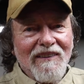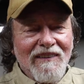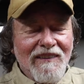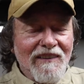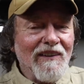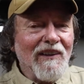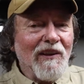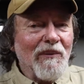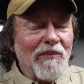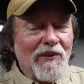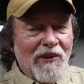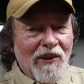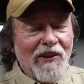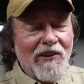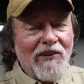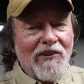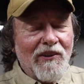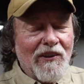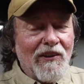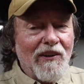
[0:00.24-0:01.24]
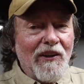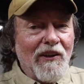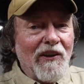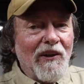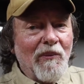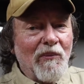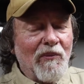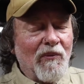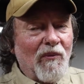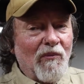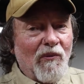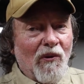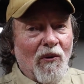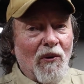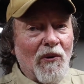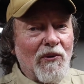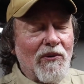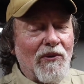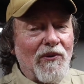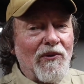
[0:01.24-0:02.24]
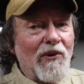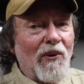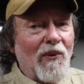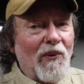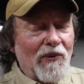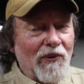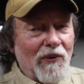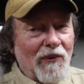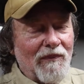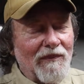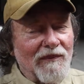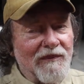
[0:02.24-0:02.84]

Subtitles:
I'm Casey Nelms from Royston, Georgia.